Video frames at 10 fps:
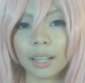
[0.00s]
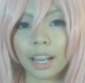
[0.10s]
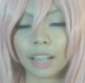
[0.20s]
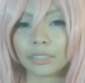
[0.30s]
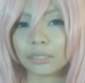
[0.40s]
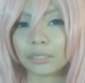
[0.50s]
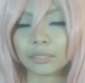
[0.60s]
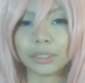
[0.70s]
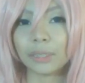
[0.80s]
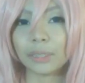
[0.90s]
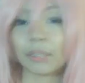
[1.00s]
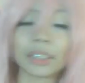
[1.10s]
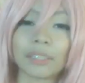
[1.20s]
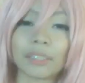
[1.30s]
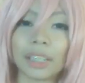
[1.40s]
I don't really
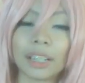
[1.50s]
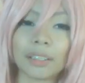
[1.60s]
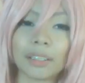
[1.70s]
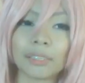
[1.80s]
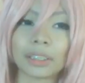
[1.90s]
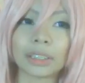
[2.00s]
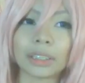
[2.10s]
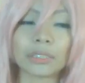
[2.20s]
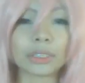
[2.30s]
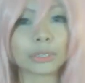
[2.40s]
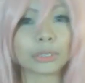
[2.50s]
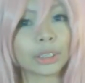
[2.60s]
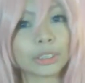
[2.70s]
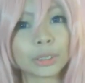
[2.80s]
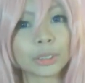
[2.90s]
mind if I have a same-sex
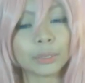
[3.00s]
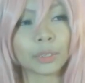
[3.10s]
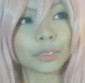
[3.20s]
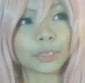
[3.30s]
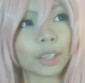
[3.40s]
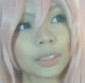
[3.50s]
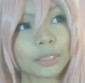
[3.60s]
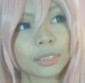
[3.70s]
relationship or not.